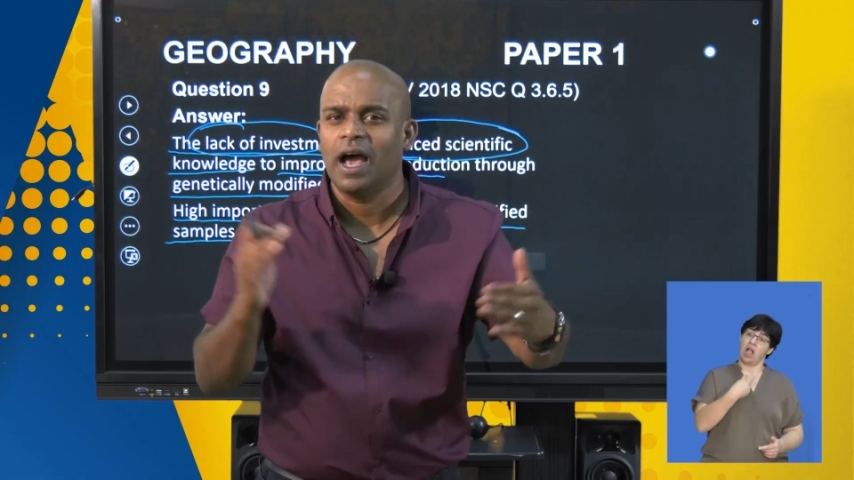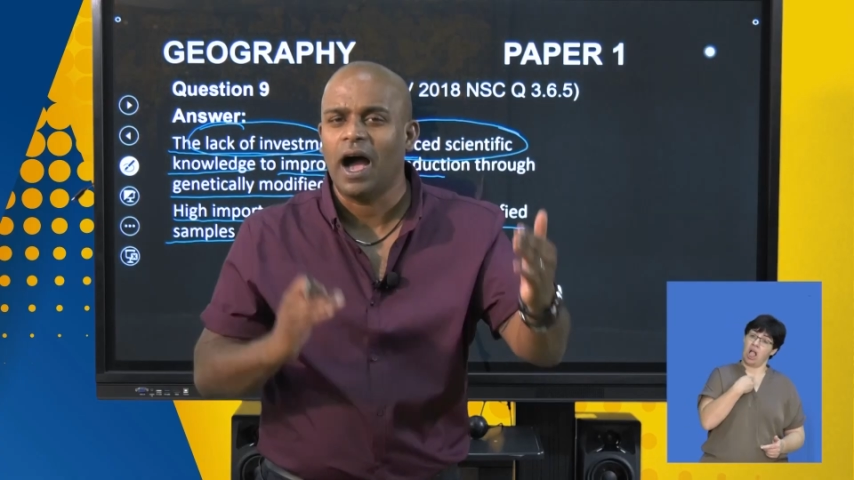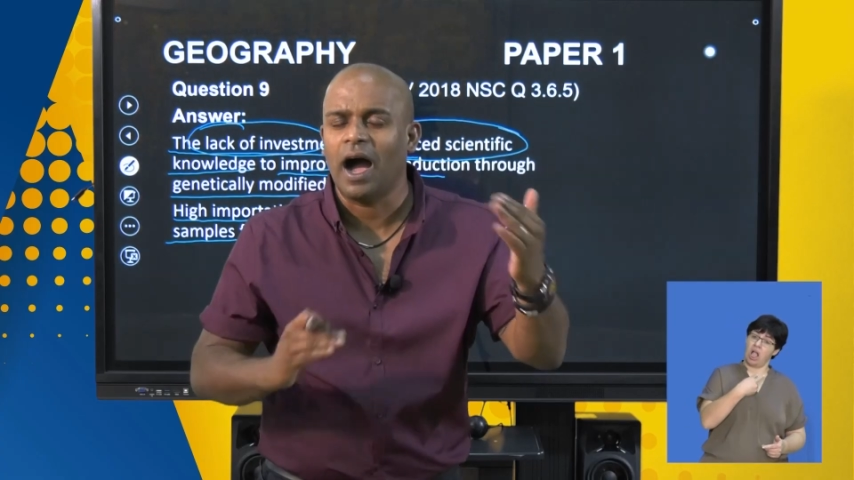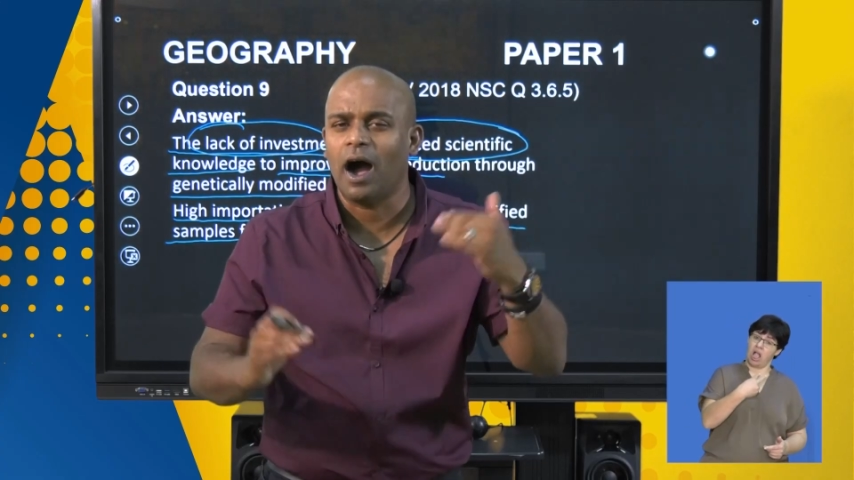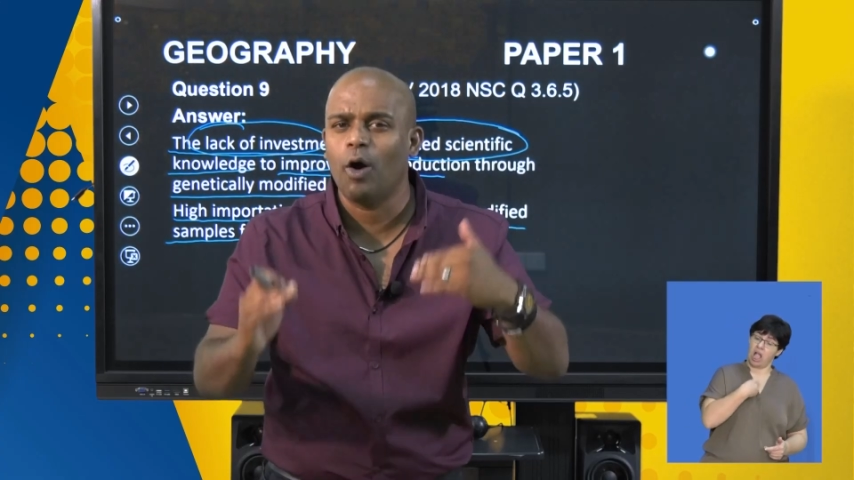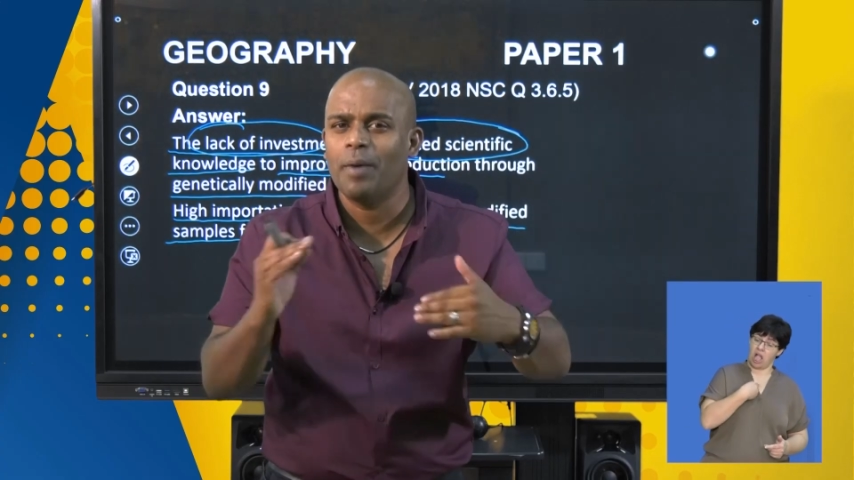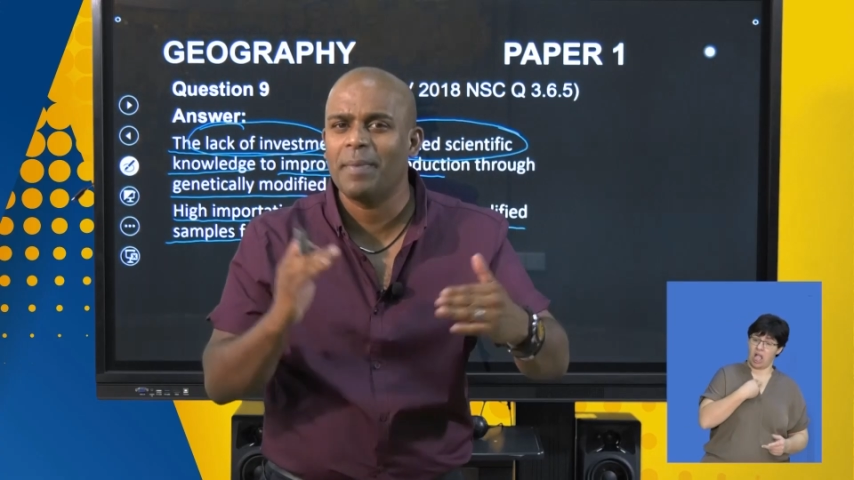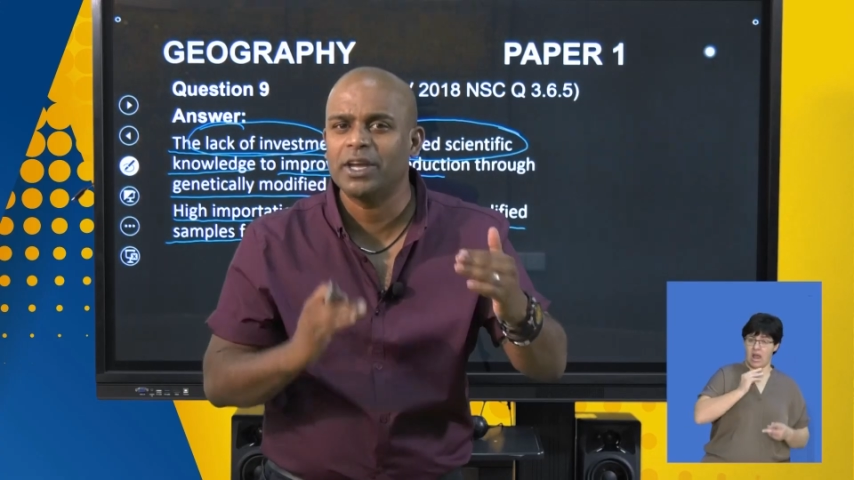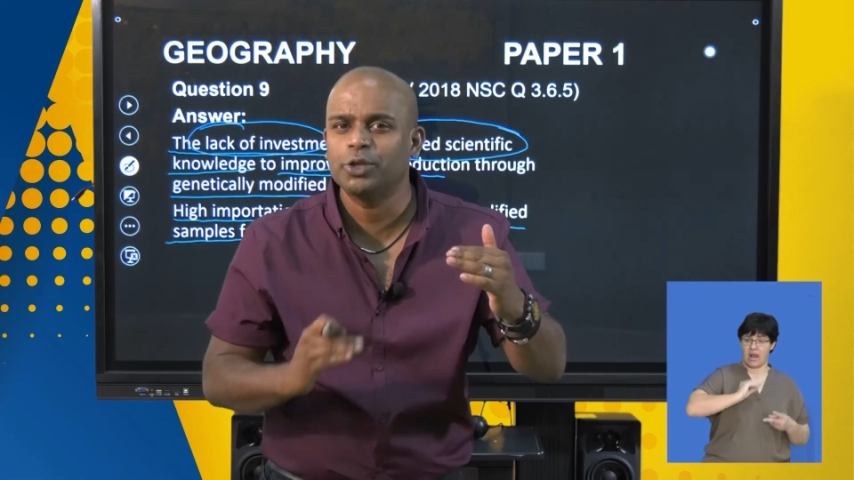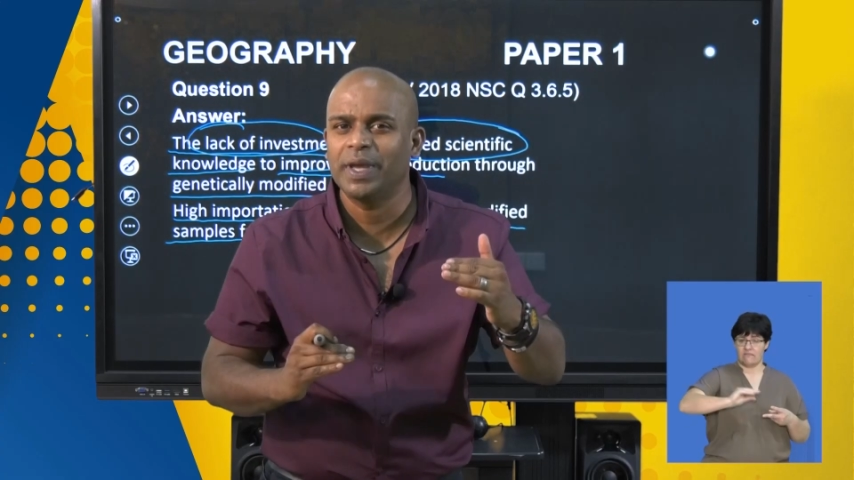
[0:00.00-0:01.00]
How am
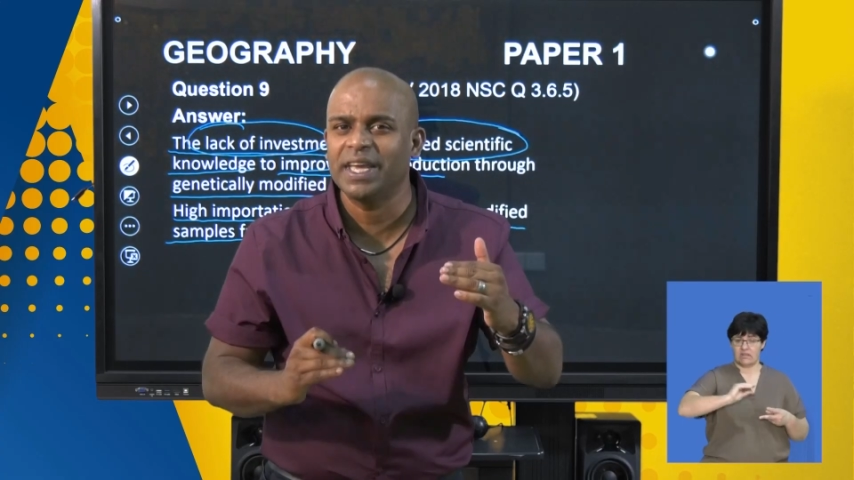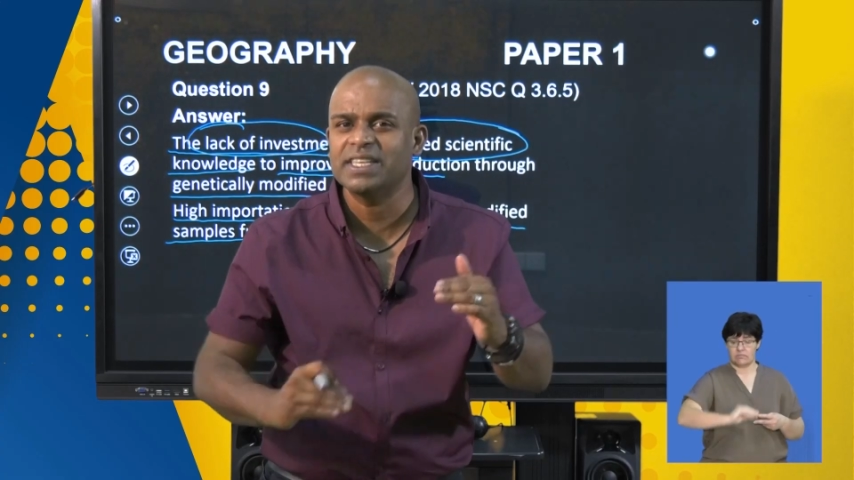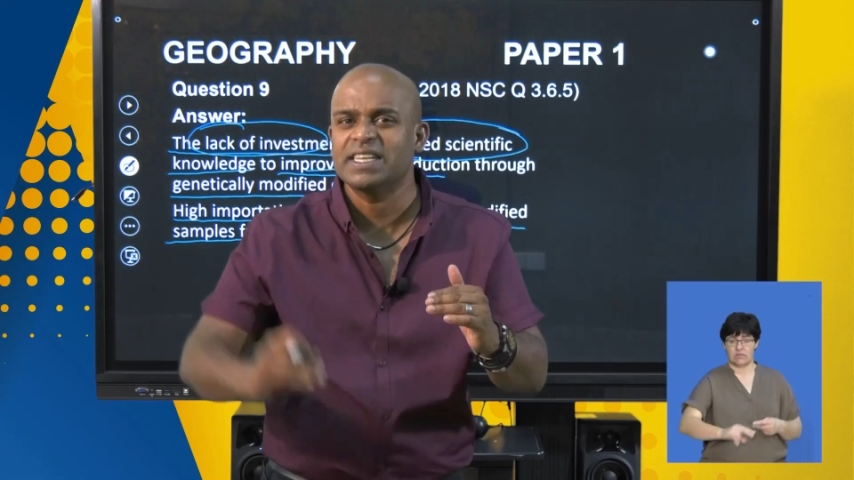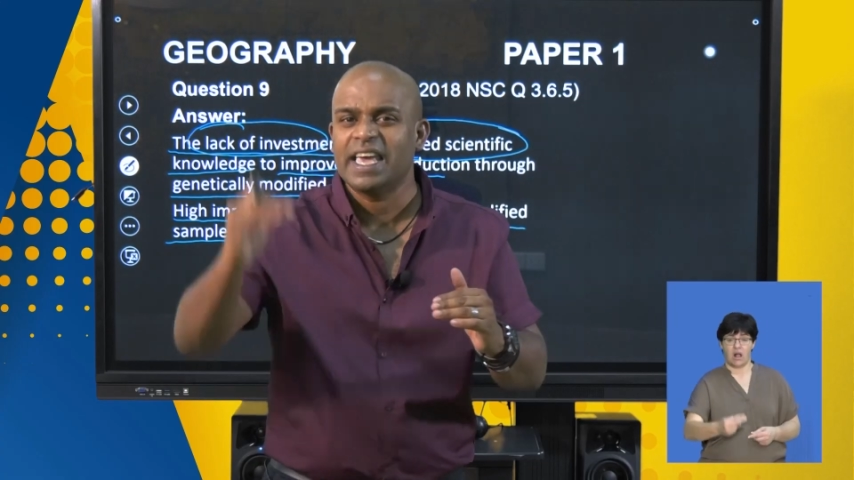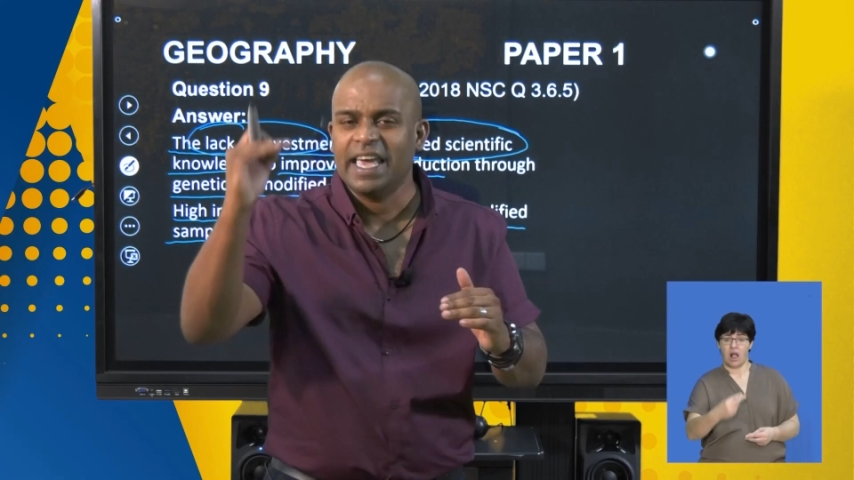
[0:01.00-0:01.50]
I doing it?